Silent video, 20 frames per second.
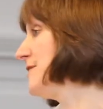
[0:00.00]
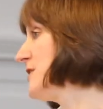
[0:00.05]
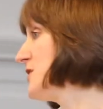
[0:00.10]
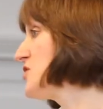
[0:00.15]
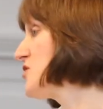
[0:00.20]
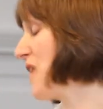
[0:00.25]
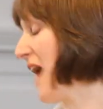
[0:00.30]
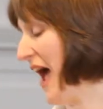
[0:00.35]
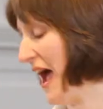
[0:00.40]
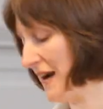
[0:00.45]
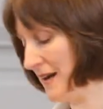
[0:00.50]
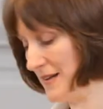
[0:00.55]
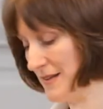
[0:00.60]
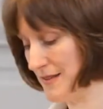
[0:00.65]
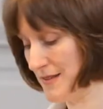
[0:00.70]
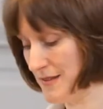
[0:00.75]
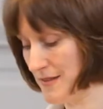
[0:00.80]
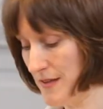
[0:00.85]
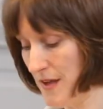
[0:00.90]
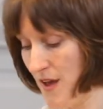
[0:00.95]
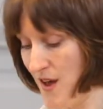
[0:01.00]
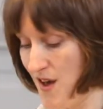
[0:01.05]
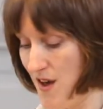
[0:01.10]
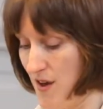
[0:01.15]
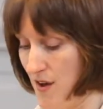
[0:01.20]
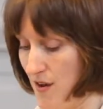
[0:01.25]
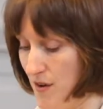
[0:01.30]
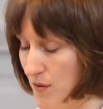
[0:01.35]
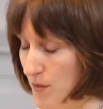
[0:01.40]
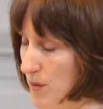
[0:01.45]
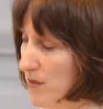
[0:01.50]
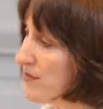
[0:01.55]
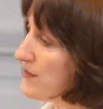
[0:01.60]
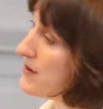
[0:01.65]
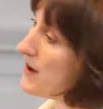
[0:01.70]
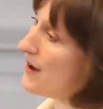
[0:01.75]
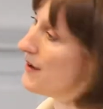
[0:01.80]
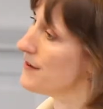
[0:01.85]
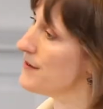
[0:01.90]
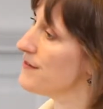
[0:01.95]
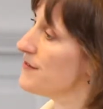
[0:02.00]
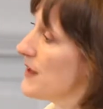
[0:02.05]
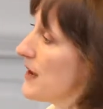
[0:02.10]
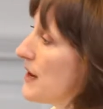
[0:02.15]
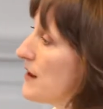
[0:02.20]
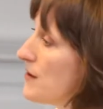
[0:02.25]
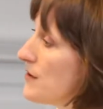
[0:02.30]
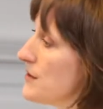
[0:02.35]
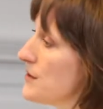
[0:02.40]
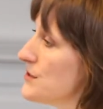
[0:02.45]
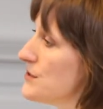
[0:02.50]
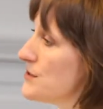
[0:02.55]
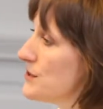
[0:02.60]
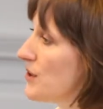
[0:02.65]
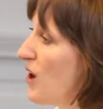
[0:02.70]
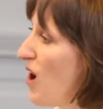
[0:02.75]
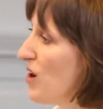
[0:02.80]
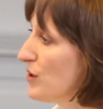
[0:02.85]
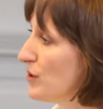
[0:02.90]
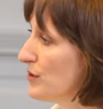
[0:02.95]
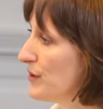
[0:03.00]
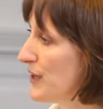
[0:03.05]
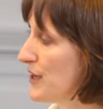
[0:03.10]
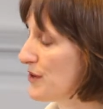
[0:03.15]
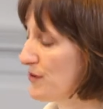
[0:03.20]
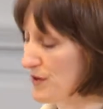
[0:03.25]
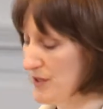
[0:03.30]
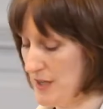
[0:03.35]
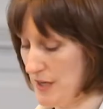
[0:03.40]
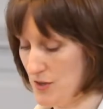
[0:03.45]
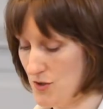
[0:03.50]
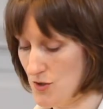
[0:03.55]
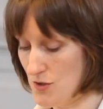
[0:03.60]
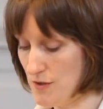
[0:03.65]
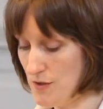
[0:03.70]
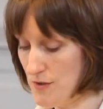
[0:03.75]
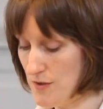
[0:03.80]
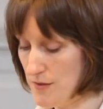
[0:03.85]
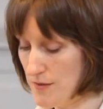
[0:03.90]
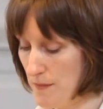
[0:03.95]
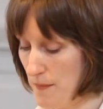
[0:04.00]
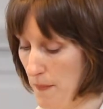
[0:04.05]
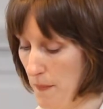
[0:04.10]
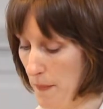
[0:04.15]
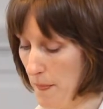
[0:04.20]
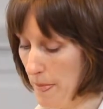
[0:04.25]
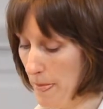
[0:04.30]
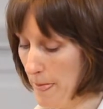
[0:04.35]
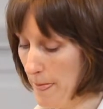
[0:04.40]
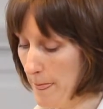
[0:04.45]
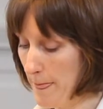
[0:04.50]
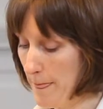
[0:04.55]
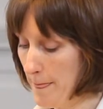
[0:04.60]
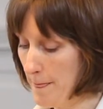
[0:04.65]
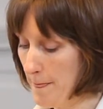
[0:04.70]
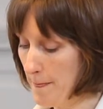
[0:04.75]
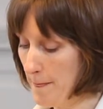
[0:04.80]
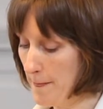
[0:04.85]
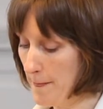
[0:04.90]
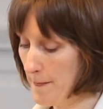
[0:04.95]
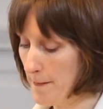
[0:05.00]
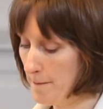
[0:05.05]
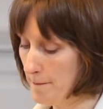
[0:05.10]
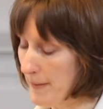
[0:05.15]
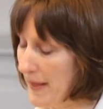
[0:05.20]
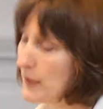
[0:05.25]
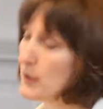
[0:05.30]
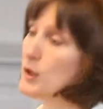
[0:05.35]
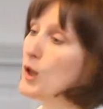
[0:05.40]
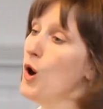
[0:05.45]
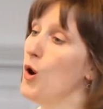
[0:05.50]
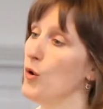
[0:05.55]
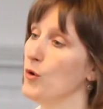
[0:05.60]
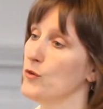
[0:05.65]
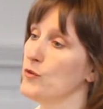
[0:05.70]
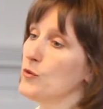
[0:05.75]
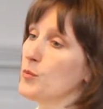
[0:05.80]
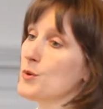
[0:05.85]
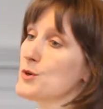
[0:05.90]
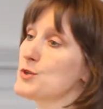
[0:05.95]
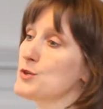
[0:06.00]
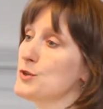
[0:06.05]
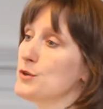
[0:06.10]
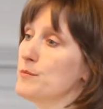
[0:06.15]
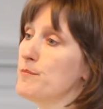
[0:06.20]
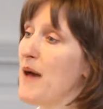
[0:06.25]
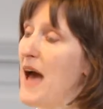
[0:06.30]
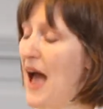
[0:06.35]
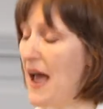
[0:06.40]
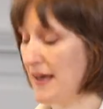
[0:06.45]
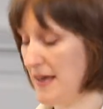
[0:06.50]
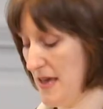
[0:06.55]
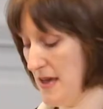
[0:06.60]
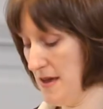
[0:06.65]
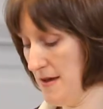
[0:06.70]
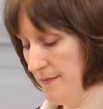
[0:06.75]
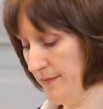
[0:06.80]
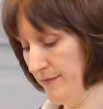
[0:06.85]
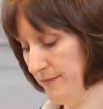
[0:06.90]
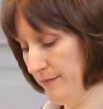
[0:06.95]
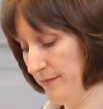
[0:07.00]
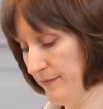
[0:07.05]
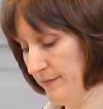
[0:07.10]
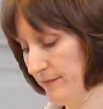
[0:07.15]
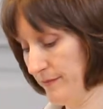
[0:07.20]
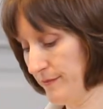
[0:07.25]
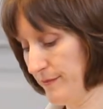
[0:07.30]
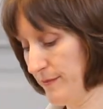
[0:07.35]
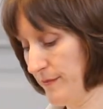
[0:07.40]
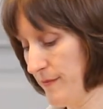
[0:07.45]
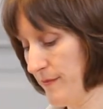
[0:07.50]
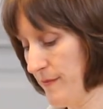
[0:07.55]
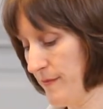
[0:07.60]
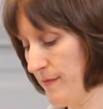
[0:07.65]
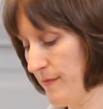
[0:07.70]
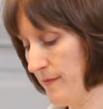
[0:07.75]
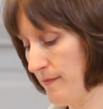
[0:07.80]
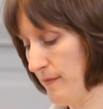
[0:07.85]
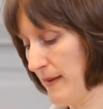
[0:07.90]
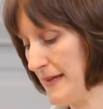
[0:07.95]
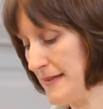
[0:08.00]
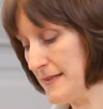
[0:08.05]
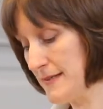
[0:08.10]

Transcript: of the tracks, with none of their scholarly credentials. My clothes were too baggy. My